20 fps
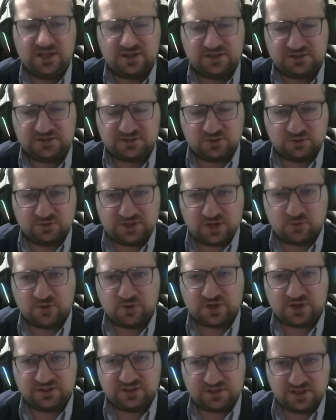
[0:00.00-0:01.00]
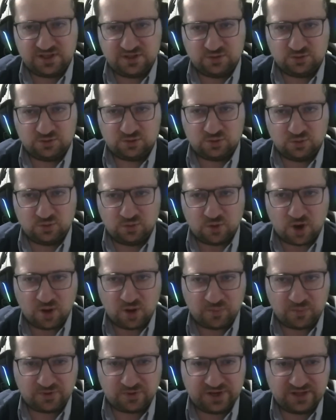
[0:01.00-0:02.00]
So they will continue to
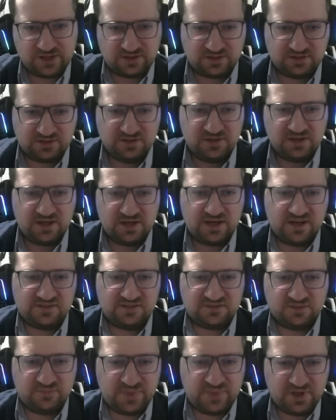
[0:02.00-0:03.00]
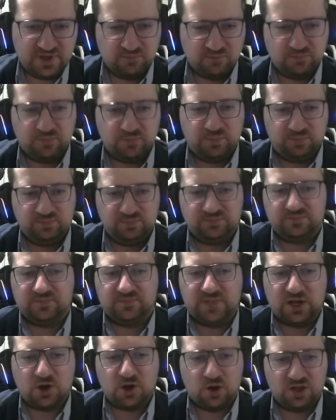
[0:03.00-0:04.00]
operate as a big
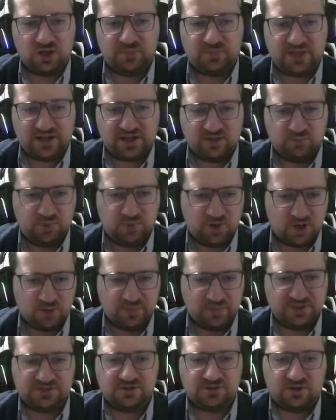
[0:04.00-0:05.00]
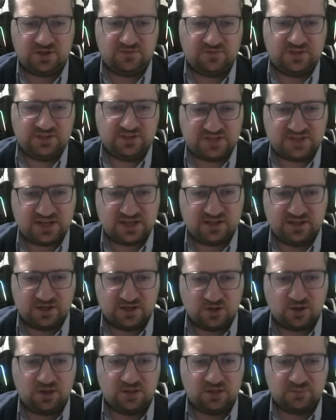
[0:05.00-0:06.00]
column-like blob. It's not even exactly a
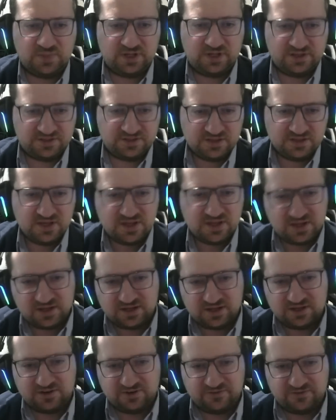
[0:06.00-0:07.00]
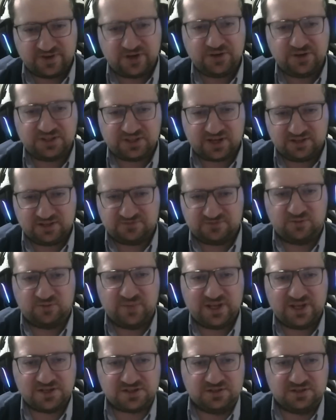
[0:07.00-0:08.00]
column, but it's very tight
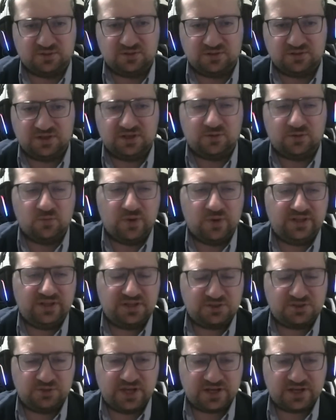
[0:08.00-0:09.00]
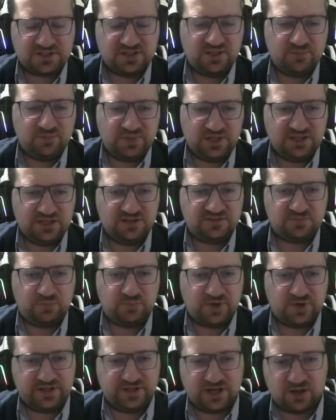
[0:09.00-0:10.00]
formation when they should actually be
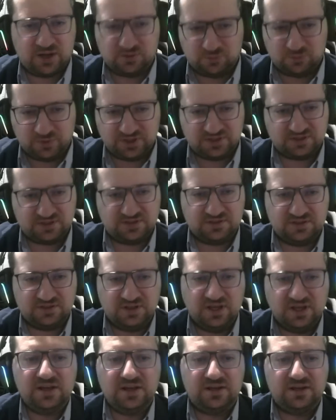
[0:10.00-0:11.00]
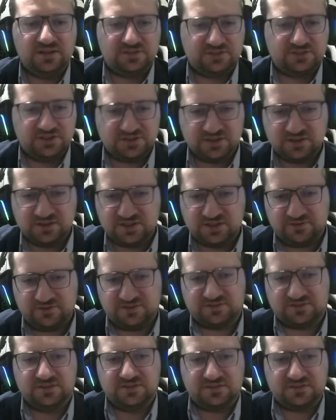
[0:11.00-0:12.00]
spread out with a certain
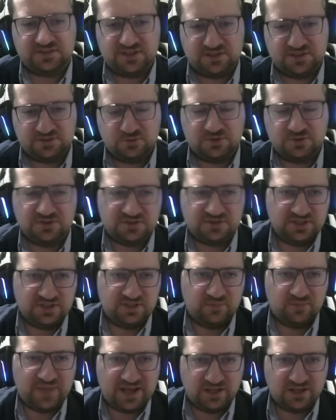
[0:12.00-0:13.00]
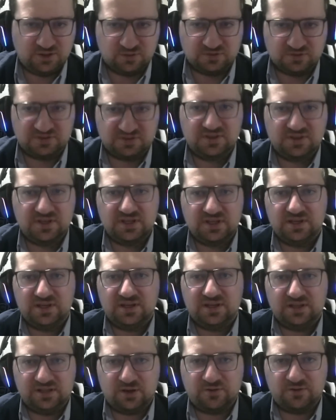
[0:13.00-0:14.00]
distance that you can see in the manuals.
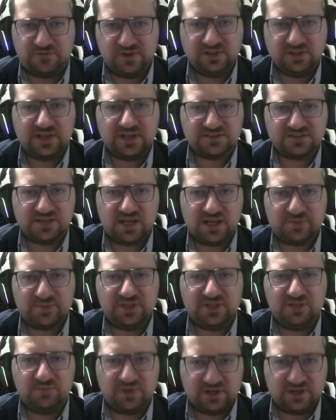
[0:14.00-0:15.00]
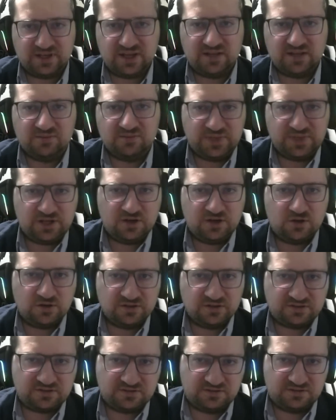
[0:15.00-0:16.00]
Now, I think that's happening again
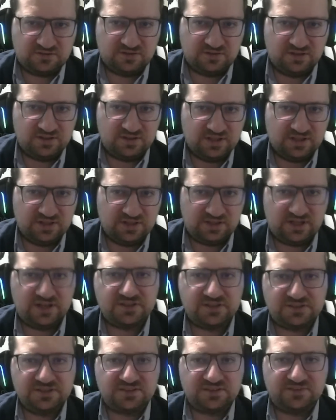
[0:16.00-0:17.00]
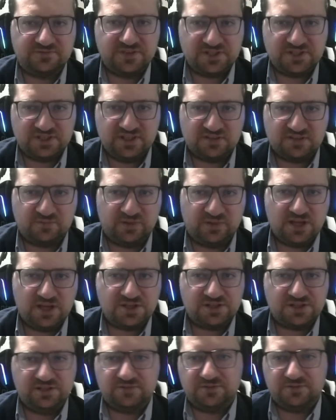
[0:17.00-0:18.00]
because there is insufficient
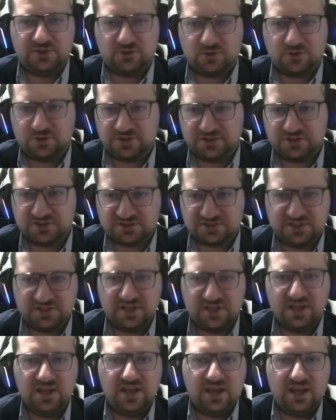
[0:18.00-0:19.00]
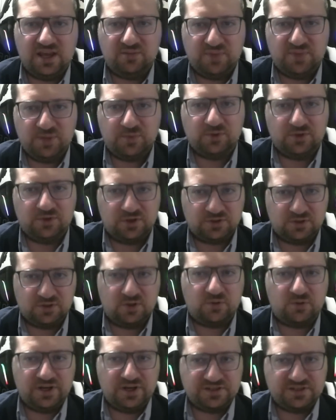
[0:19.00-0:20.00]
explanation of the orders and people don't know
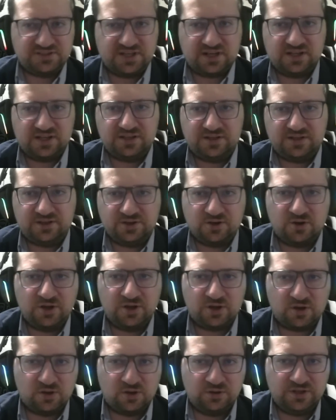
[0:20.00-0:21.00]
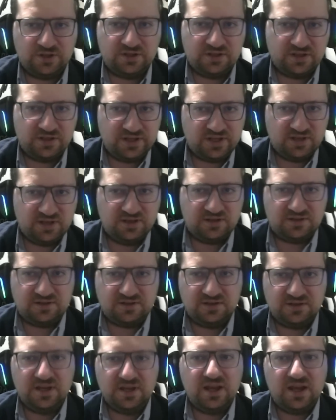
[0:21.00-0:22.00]
where exactly they're going. Only the leading
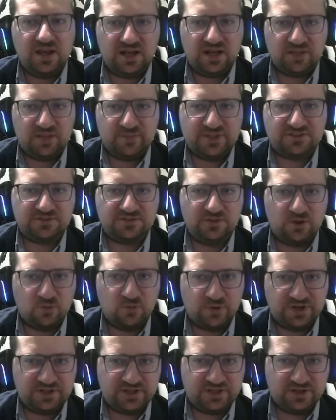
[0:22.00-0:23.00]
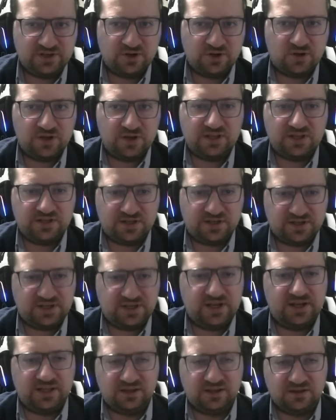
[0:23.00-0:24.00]
elements know where they're going and they're
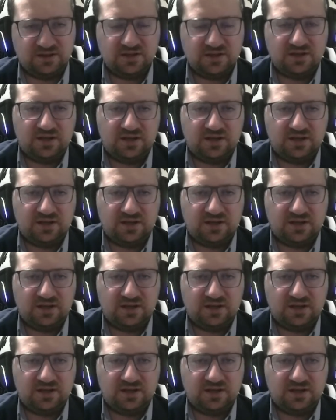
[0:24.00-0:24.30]
hitting.